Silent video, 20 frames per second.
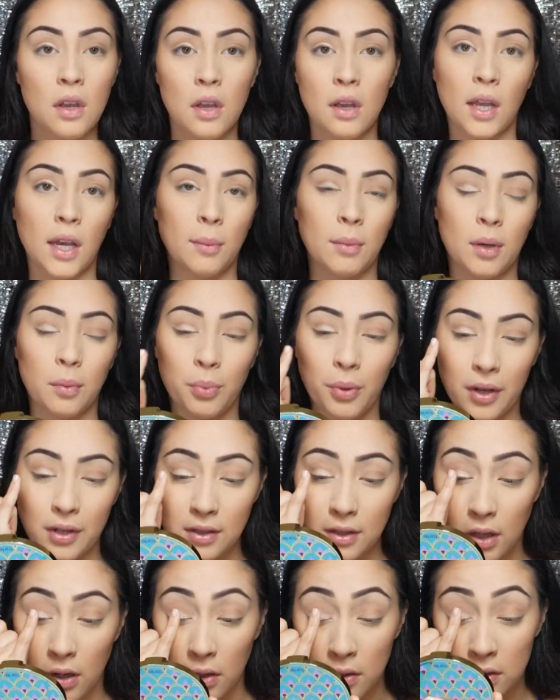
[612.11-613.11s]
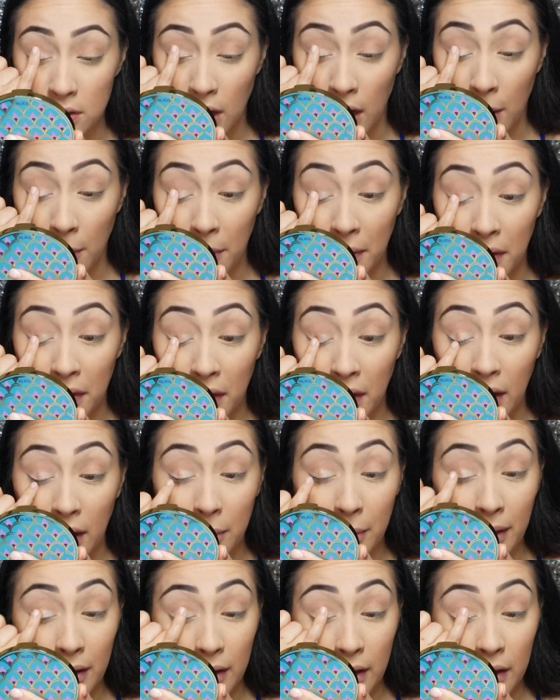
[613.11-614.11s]
And I'm gonna press that on top. I think I
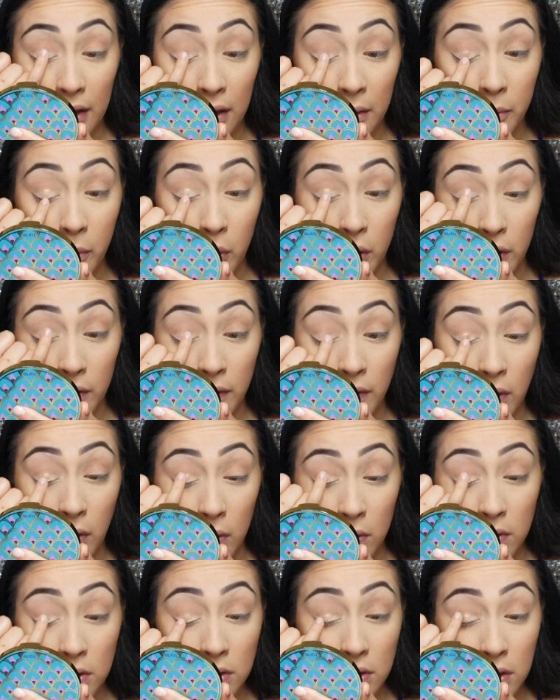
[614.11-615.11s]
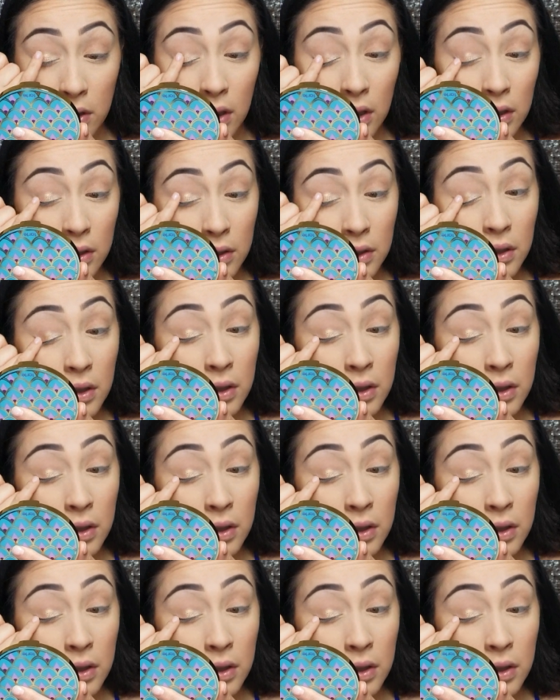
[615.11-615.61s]
might like a more golden color.